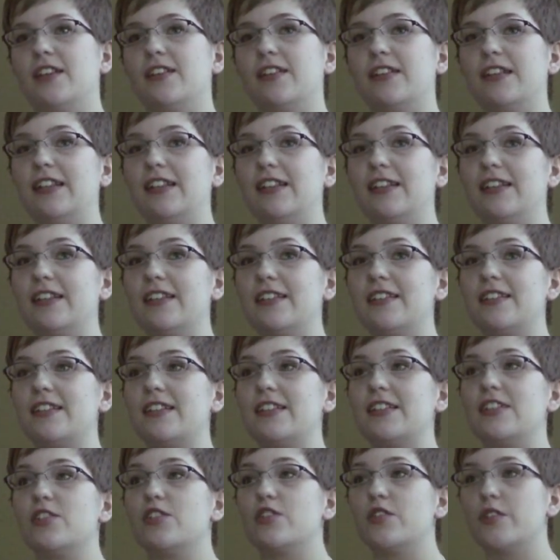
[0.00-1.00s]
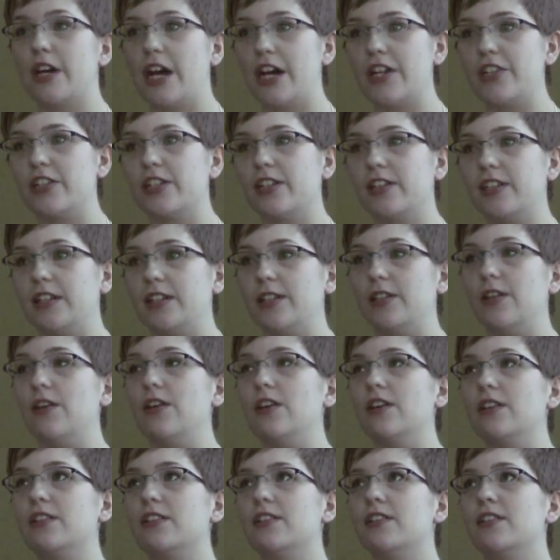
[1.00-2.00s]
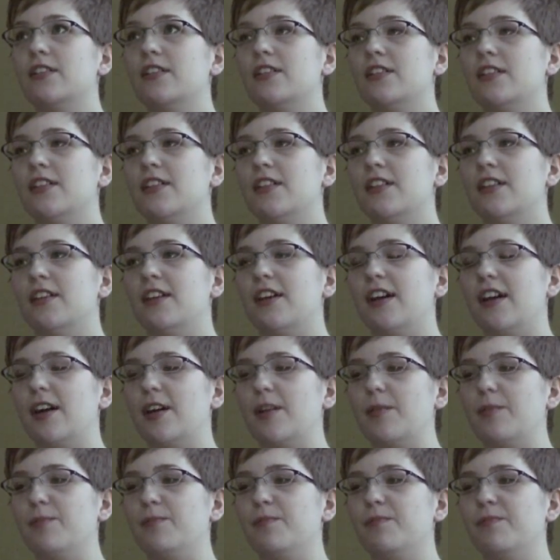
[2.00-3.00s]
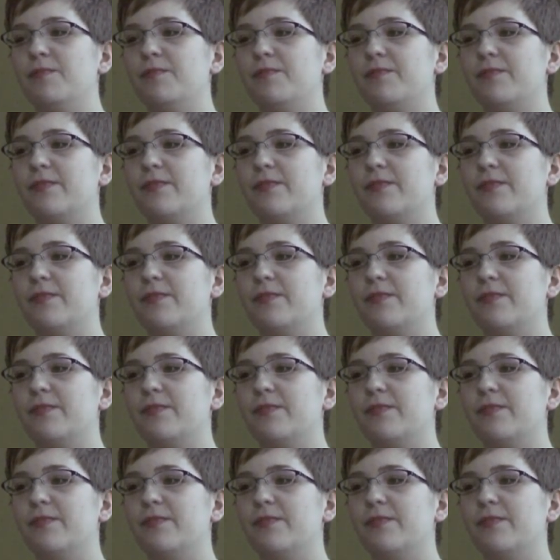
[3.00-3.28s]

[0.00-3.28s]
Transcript: The list is tragically long. Um,